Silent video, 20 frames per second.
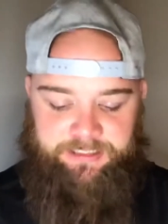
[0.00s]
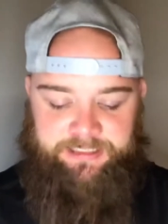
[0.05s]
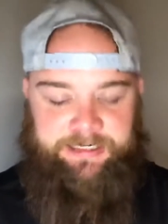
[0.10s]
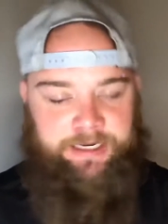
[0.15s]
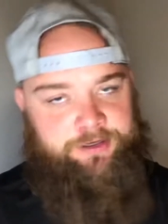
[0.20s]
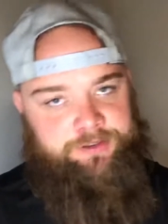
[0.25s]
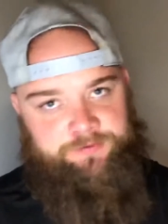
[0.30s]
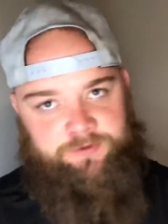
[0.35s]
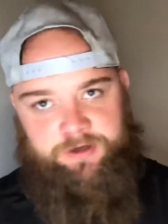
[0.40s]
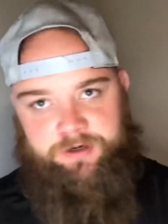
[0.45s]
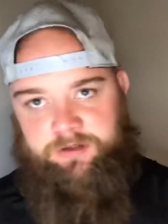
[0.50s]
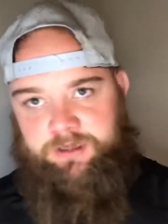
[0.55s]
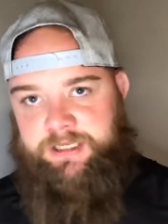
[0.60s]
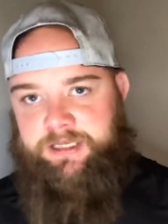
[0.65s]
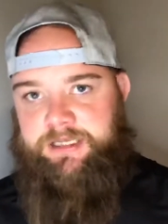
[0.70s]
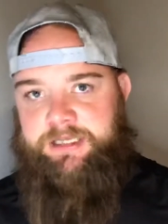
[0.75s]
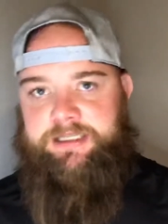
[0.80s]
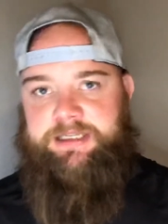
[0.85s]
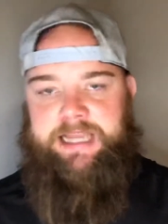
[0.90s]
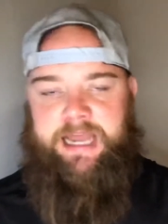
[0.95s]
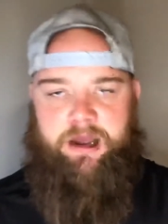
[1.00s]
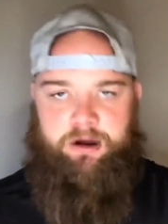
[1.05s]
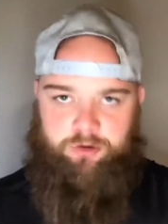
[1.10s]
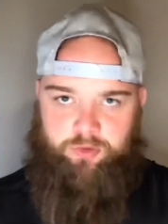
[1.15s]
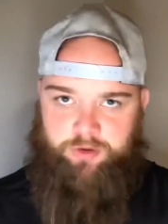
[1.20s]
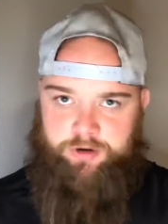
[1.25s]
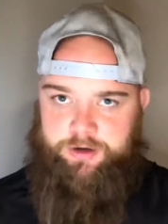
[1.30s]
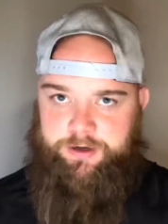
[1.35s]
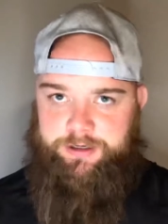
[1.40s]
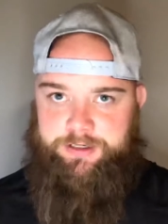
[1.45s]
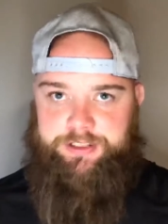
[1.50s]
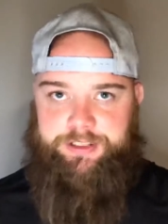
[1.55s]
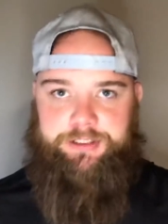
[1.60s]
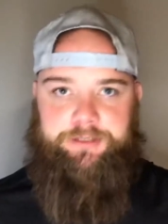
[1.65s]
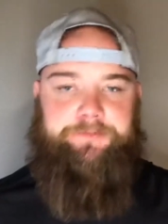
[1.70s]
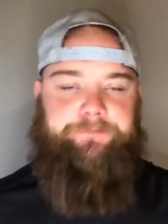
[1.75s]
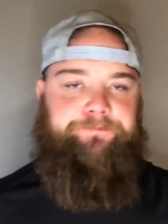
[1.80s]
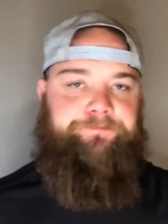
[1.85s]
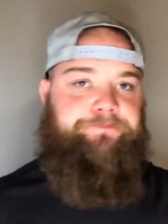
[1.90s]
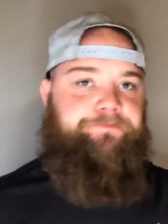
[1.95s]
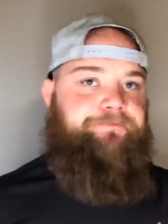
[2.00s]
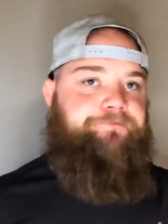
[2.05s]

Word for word: sales funnel is, how it works,